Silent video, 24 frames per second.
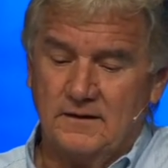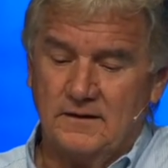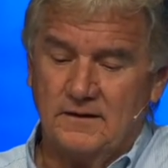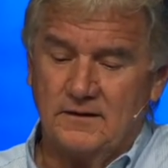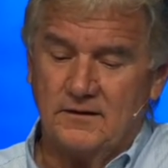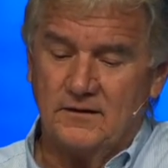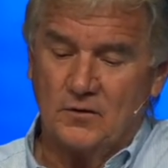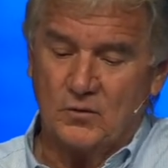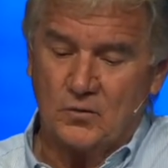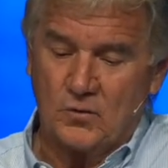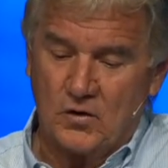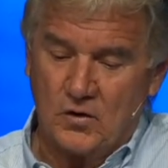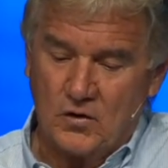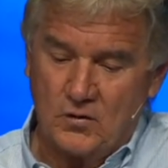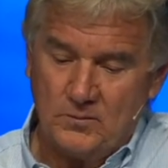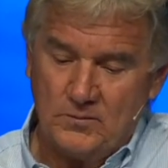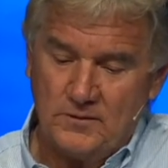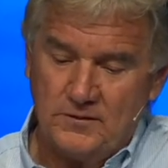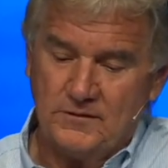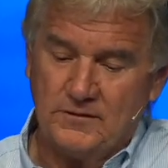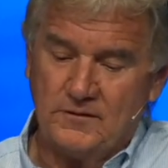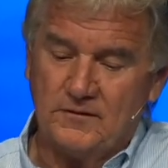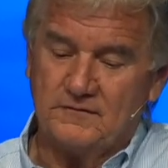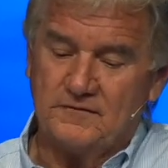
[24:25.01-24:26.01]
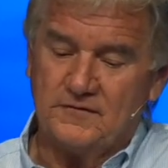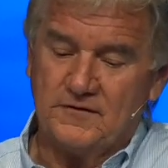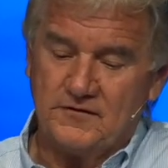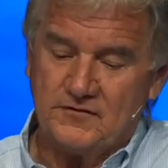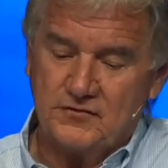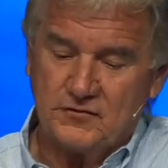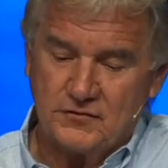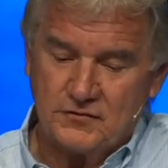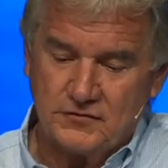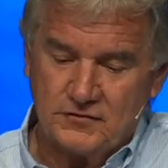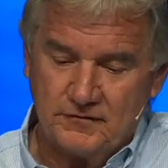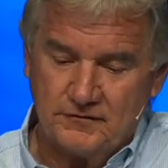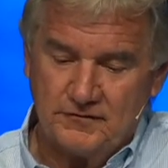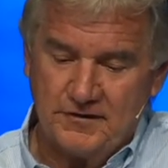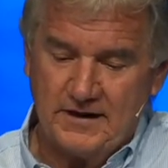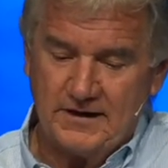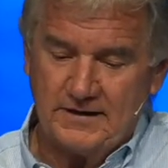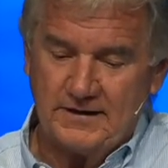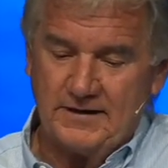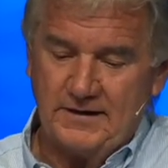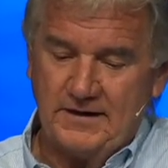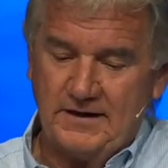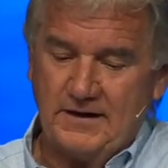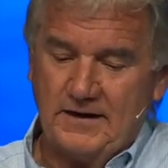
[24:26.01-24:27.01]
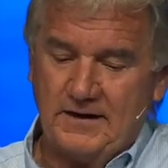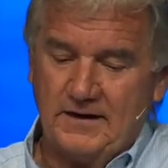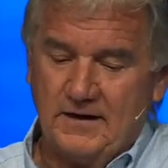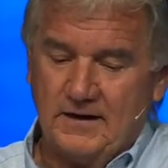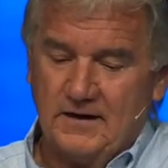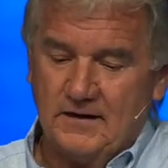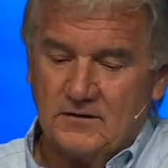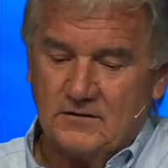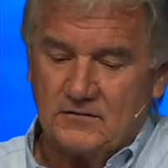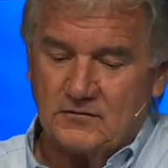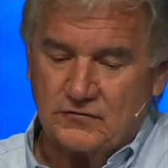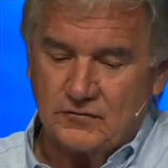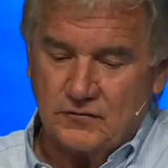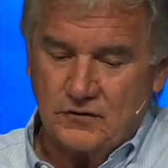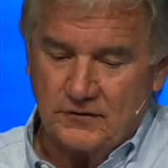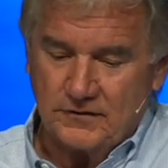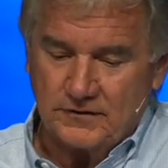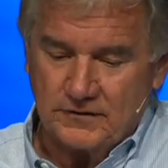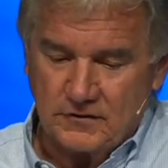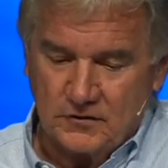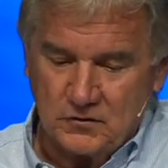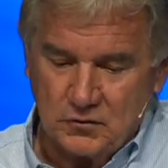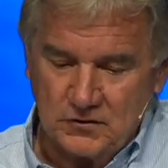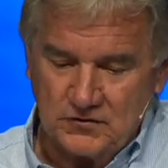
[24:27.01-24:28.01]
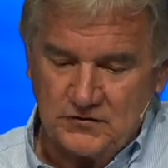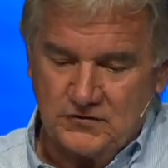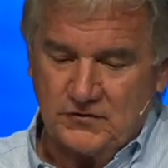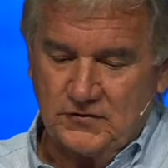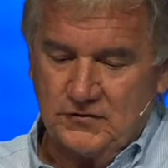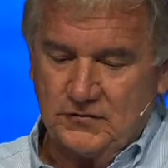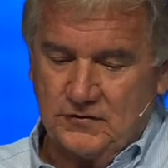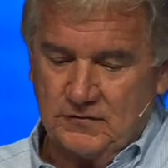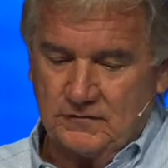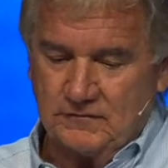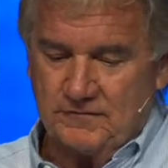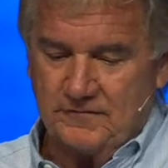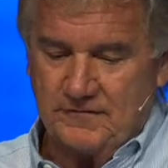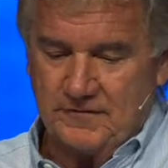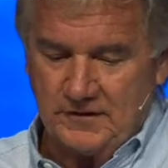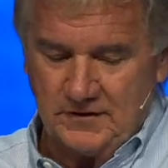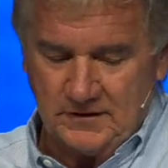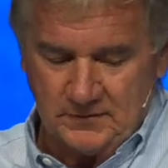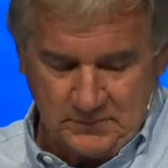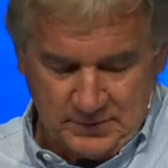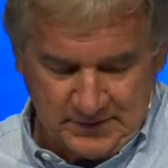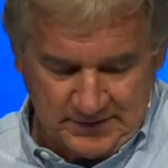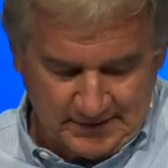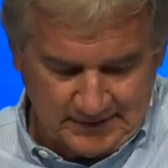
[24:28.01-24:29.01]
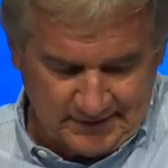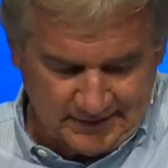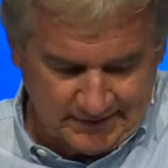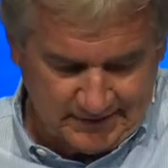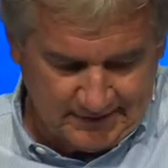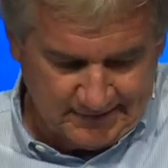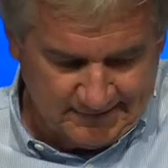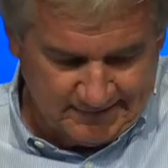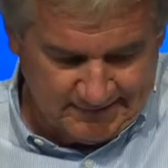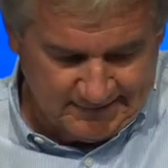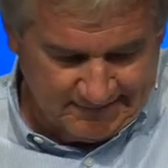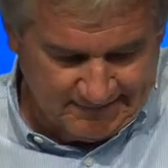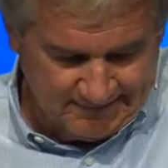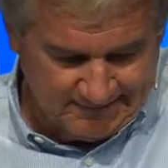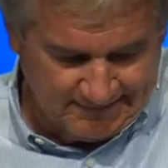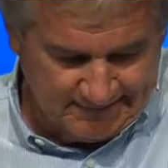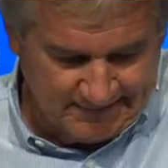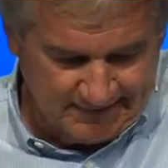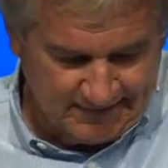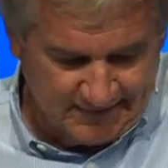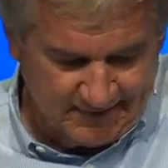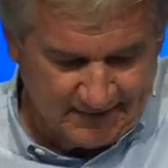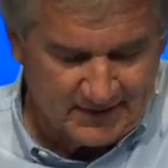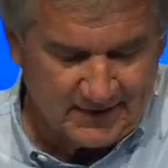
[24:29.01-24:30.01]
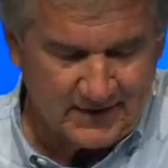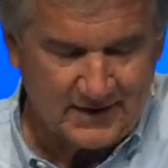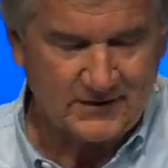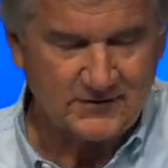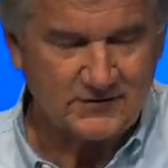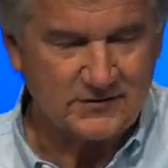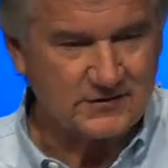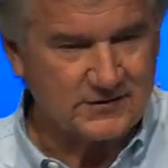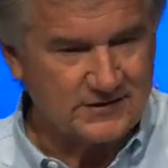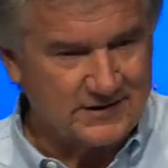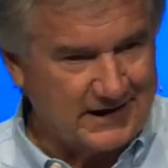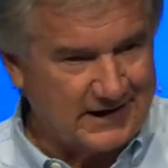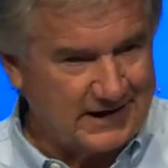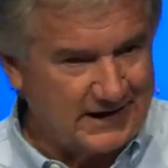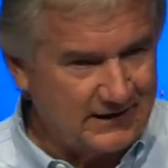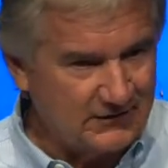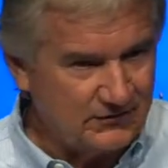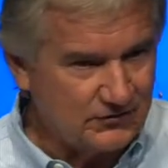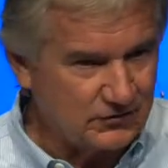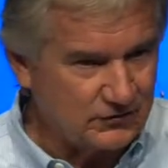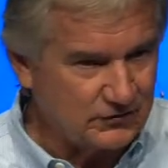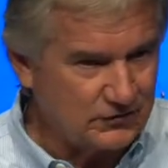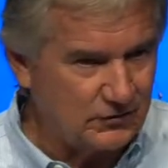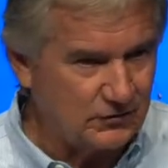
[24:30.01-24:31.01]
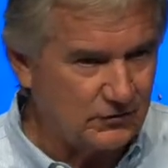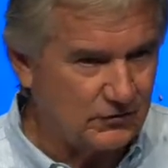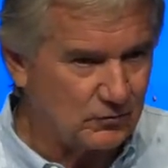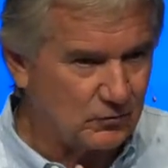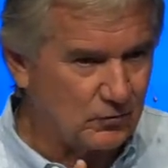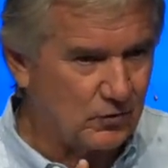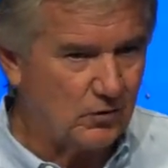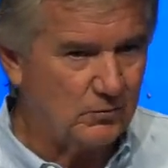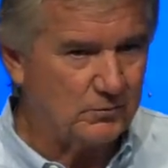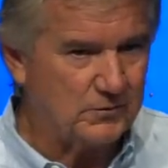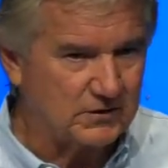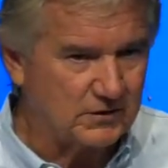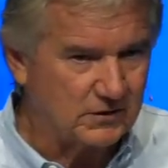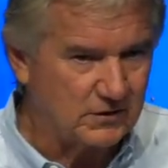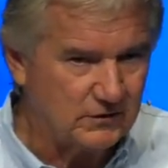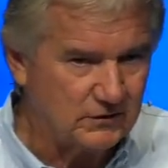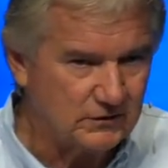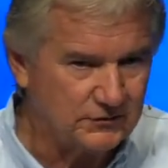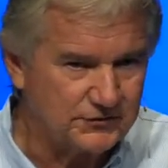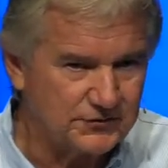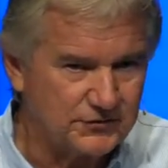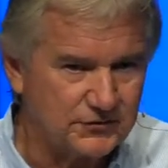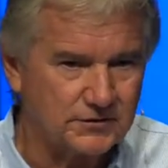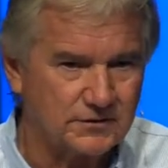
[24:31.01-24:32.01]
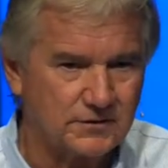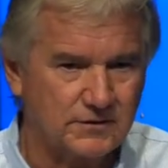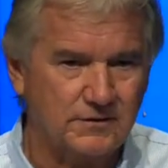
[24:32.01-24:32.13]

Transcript: the Roman officials of that day saw the Christians in Philippi as a danger to the Roman culture